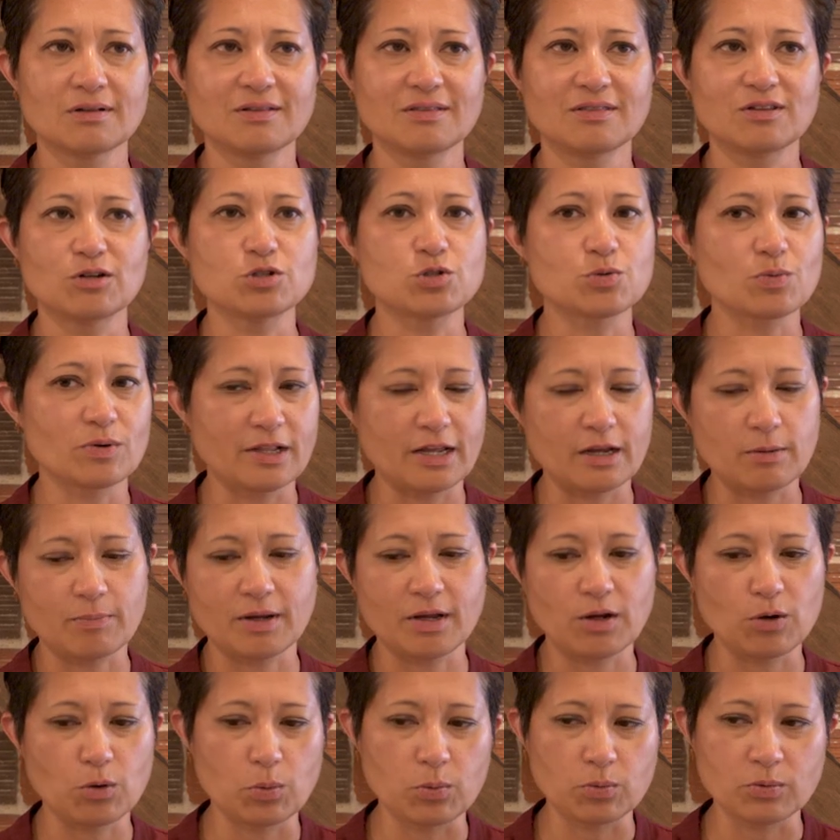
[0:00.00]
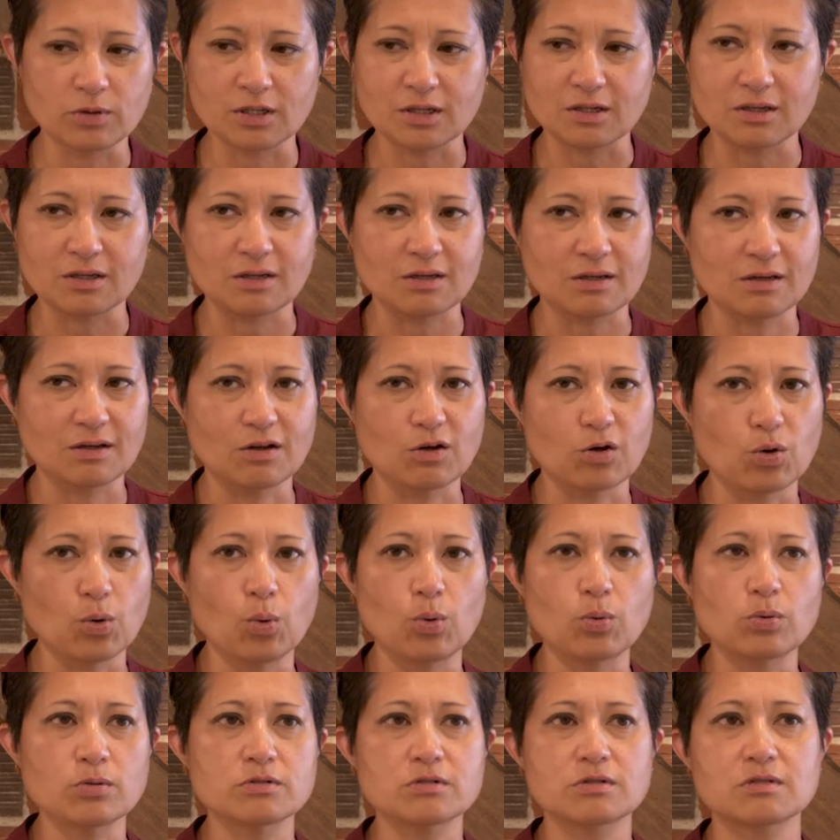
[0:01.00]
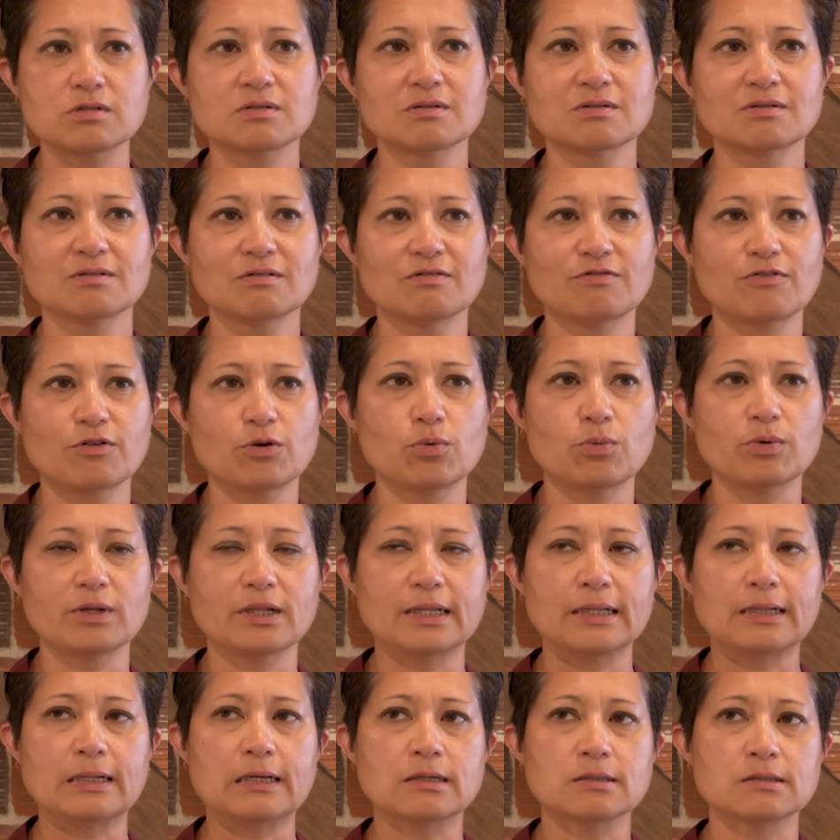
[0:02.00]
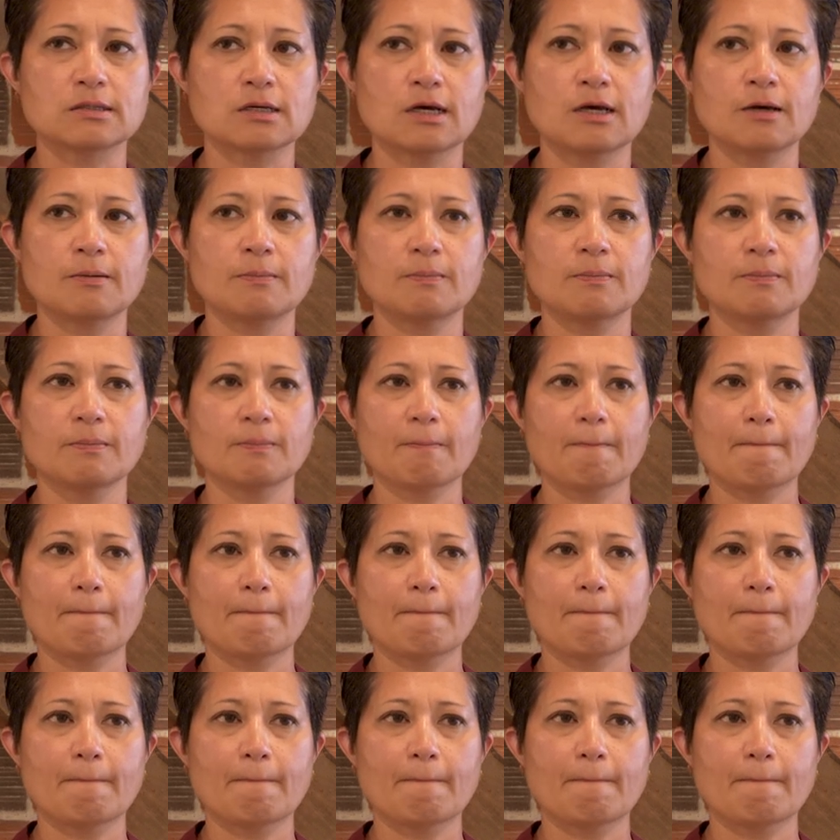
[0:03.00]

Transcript: Those were like my only goals for a really long time.